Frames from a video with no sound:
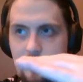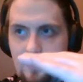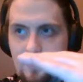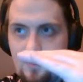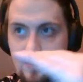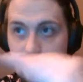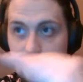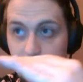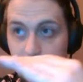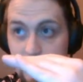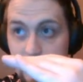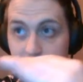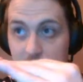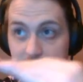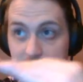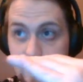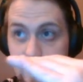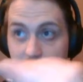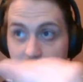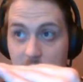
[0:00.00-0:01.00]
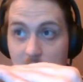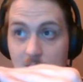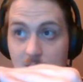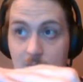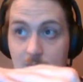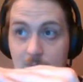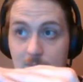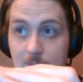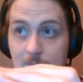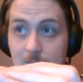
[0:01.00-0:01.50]
going head to
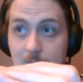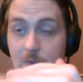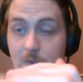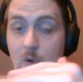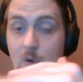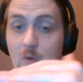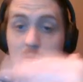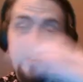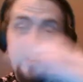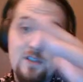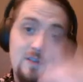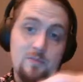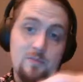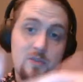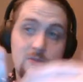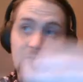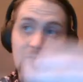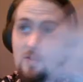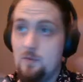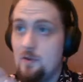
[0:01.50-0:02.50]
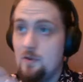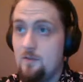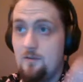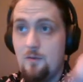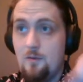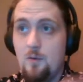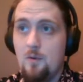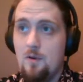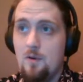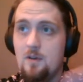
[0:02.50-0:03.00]
head. Or sometimes 3 or
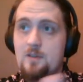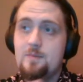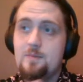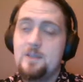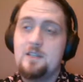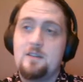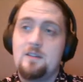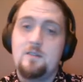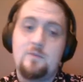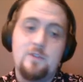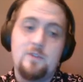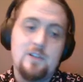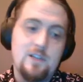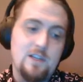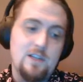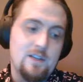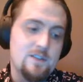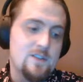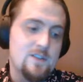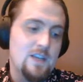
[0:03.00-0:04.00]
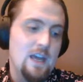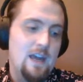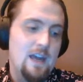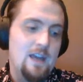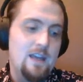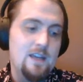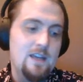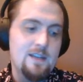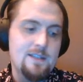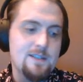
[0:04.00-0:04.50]
4, depending on what it is.
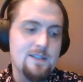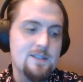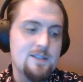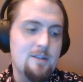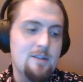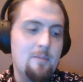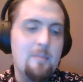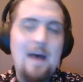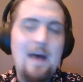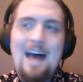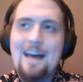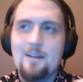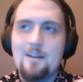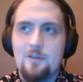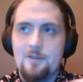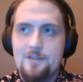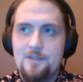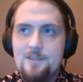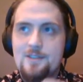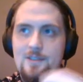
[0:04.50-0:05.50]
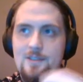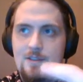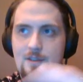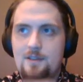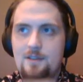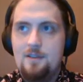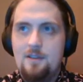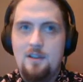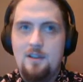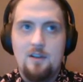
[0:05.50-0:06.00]
It is the battles.
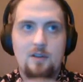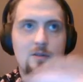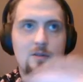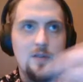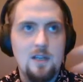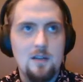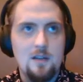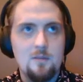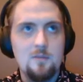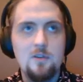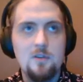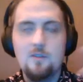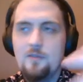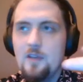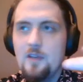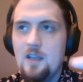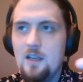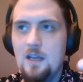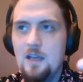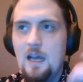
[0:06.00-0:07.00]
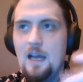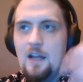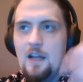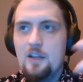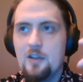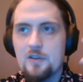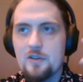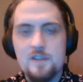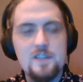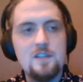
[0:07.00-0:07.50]
You know, in a movie,
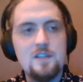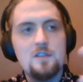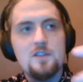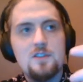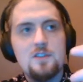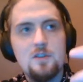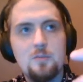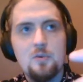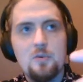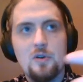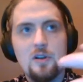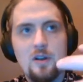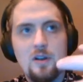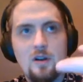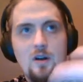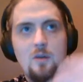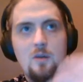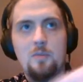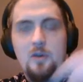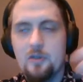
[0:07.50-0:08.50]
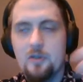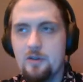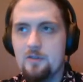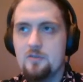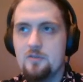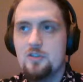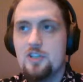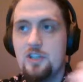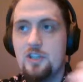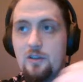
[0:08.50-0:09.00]
you'll see the superhero pull out
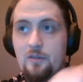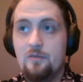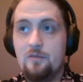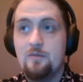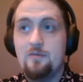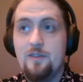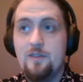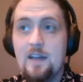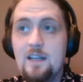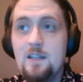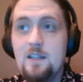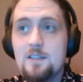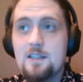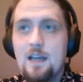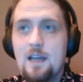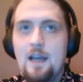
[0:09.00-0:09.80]
their shield and fight.